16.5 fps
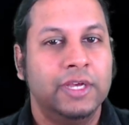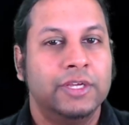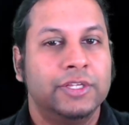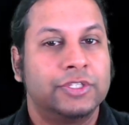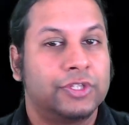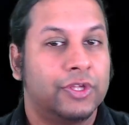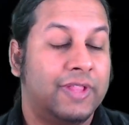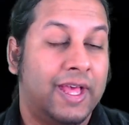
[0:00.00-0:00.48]

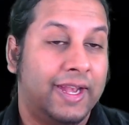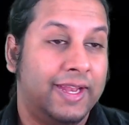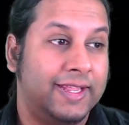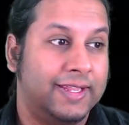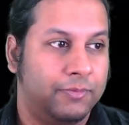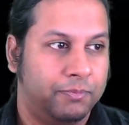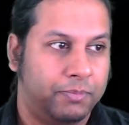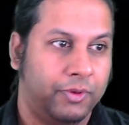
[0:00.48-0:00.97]
so that
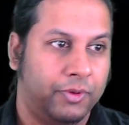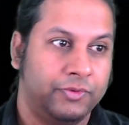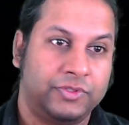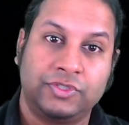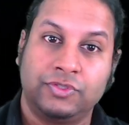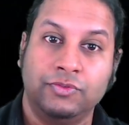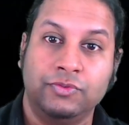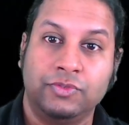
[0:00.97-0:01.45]
it both
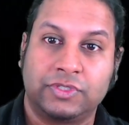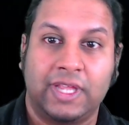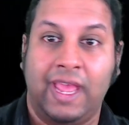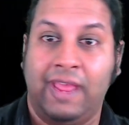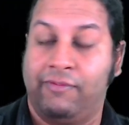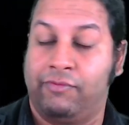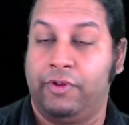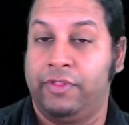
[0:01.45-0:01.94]
suits
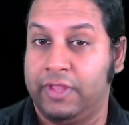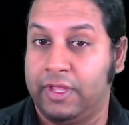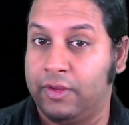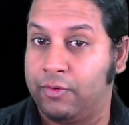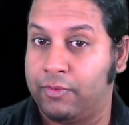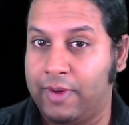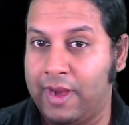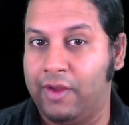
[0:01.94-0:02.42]
everything
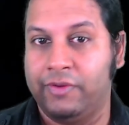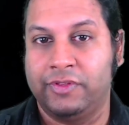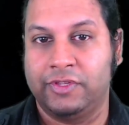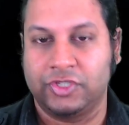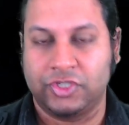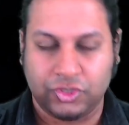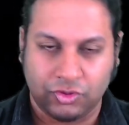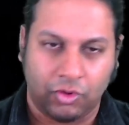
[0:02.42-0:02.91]
around the
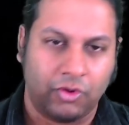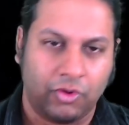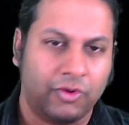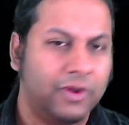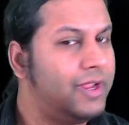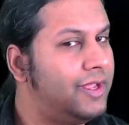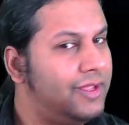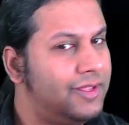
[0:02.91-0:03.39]

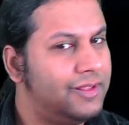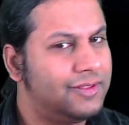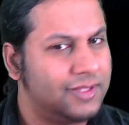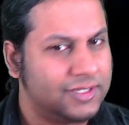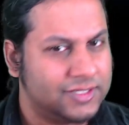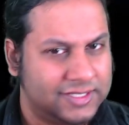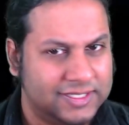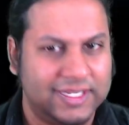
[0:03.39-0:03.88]
story,
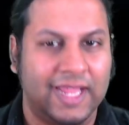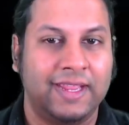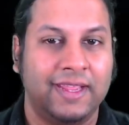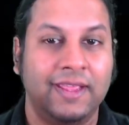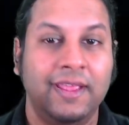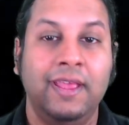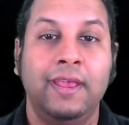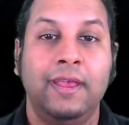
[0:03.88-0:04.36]
the
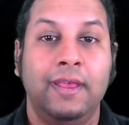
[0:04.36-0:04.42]
setting,